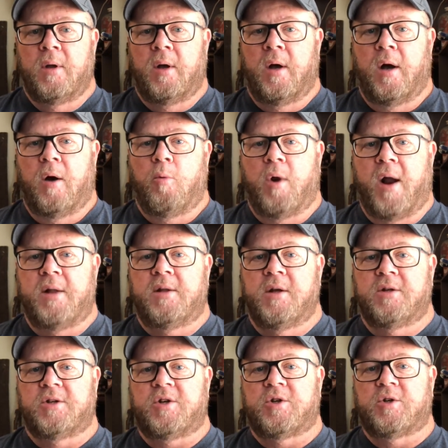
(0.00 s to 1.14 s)
What I did
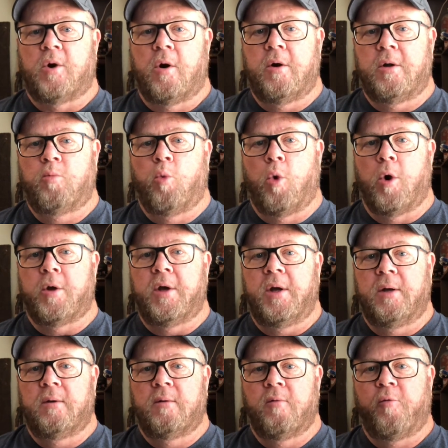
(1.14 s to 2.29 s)
is I started
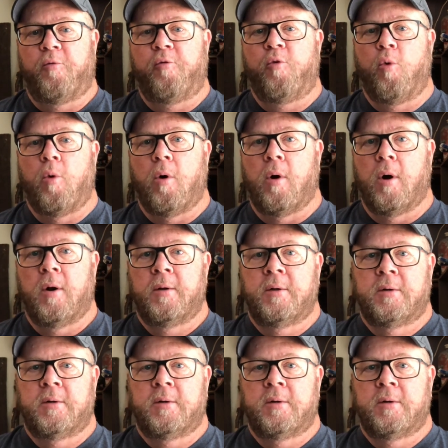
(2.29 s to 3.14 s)
working for